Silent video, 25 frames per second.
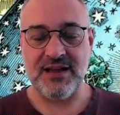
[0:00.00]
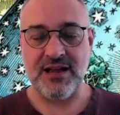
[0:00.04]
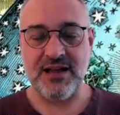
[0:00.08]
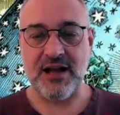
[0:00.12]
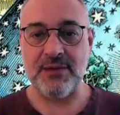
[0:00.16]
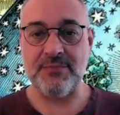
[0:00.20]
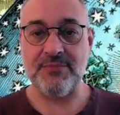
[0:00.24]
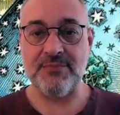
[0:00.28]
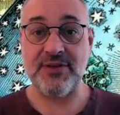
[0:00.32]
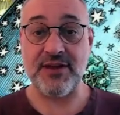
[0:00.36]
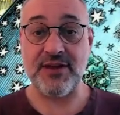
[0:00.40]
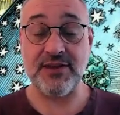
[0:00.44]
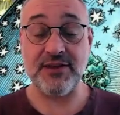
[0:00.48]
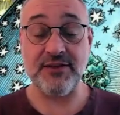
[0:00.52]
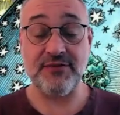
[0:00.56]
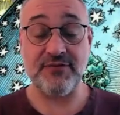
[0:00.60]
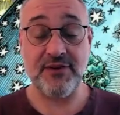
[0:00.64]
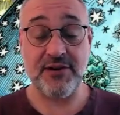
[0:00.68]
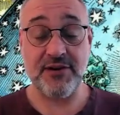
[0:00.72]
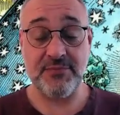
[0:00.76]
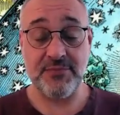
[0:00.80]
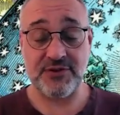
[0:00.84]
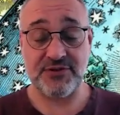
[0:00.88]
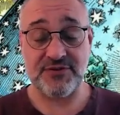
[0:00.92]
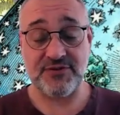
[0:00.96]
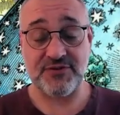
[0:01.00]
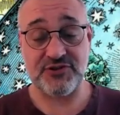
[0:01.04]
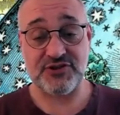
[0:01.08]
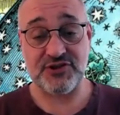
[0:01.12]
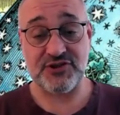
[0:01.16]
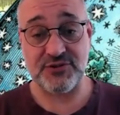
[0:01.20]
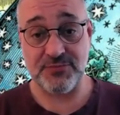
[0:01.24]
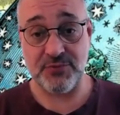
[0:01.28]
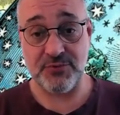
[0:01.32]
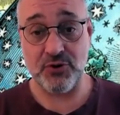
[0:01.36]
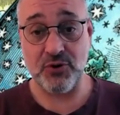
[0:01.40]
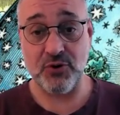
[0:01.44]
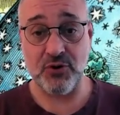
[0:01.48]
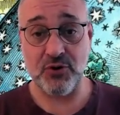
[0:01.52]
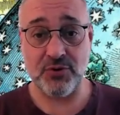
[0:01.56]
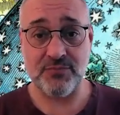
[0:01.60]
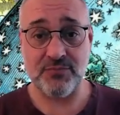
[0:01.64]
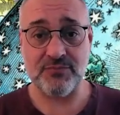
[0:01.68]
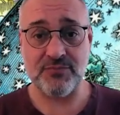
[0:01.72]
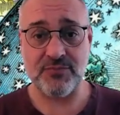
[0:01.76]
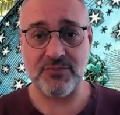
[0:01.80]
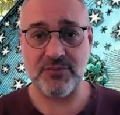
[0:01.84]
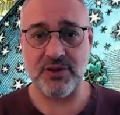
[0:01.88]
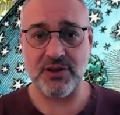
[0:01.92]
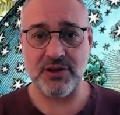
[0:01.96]
Thank you very much for the support,
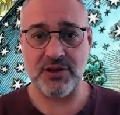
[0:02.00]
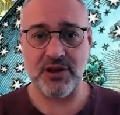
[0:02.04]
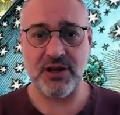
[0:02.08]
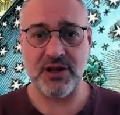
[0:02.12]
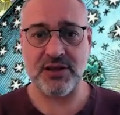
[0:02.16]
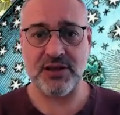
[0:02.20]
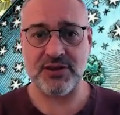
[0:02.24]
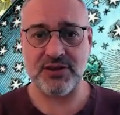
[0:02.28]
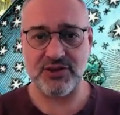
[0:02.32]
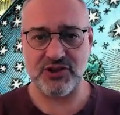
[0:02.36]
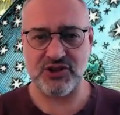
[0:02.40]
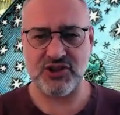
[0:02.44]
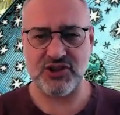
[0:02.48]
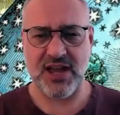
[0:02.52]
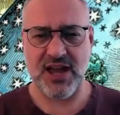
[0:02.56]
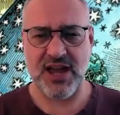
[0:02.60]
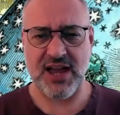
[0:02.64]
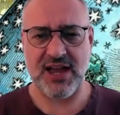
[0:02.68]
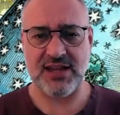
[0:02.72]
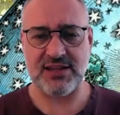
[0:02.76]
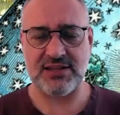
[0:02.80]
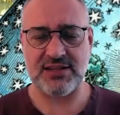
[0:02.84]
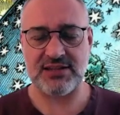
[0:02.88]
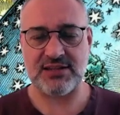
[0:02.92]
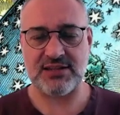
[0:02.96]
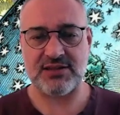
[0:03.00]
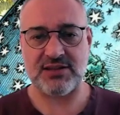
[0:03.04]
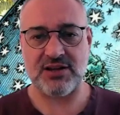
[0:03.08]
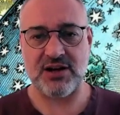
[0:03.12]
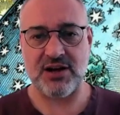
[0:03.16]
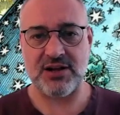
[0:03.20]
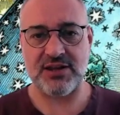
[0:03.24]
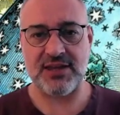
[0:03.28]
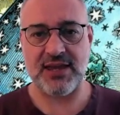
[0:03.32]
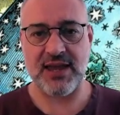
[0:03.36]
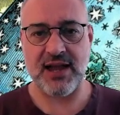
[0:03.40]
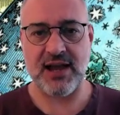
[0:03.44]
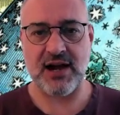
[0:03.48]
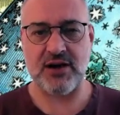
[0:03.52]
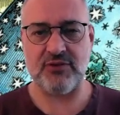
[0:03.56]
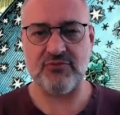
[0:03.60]
the like, the shares that I get.